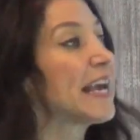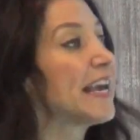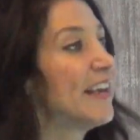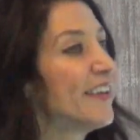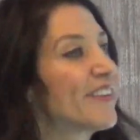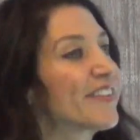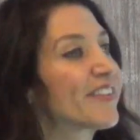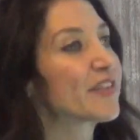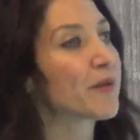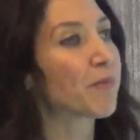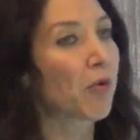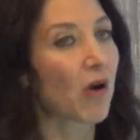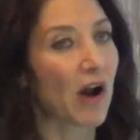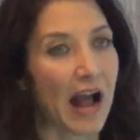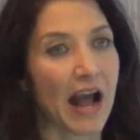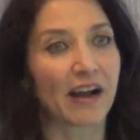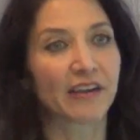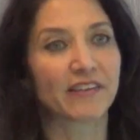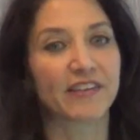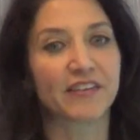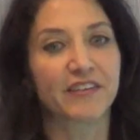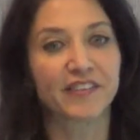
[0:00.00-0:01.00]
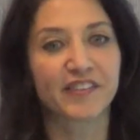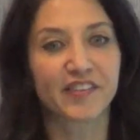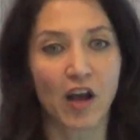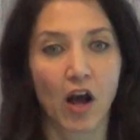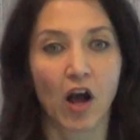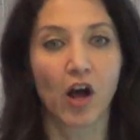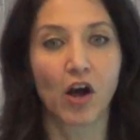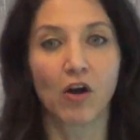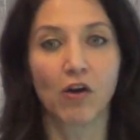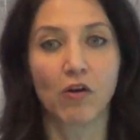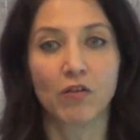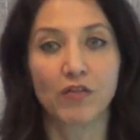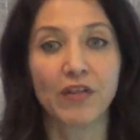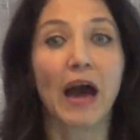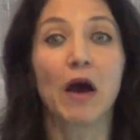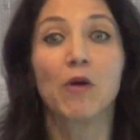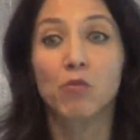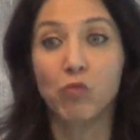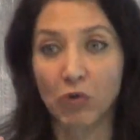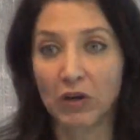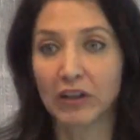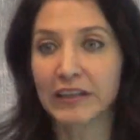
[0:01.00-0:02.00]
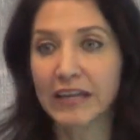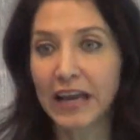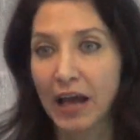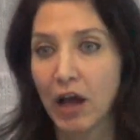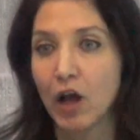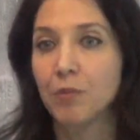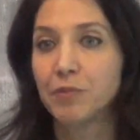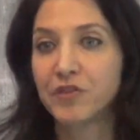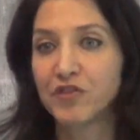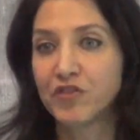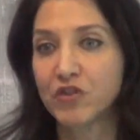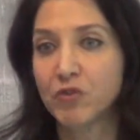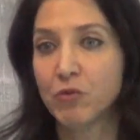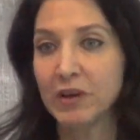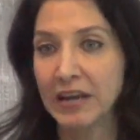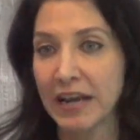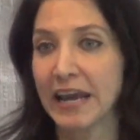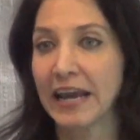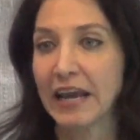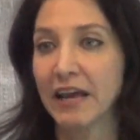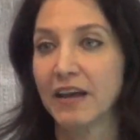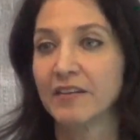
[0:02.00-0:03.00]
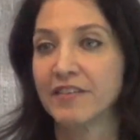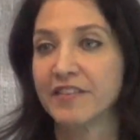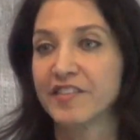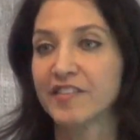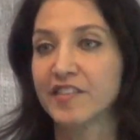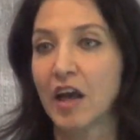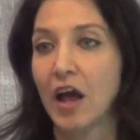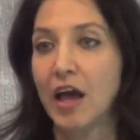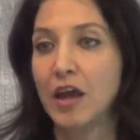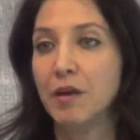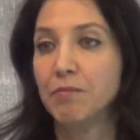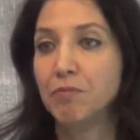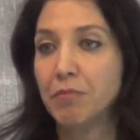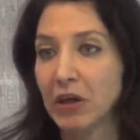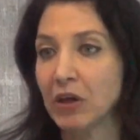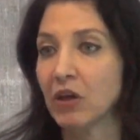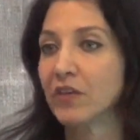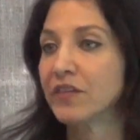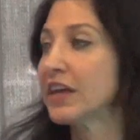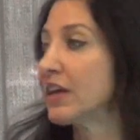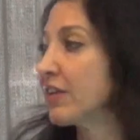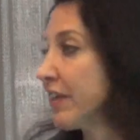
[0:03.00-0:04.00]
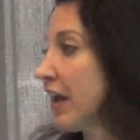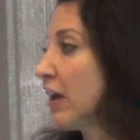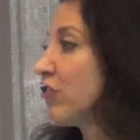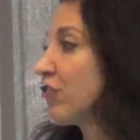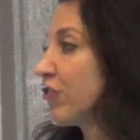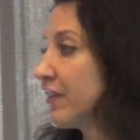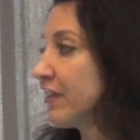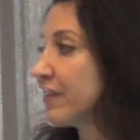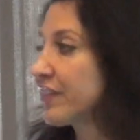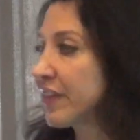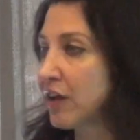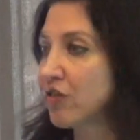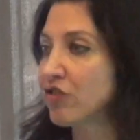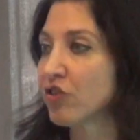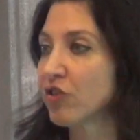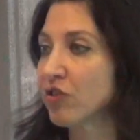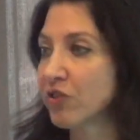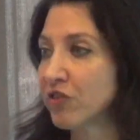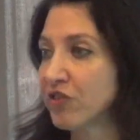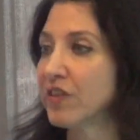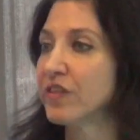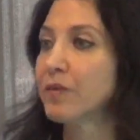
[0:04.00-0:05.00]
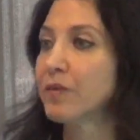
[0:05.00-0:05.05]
is the practice that really helps to enhance and build the attention centers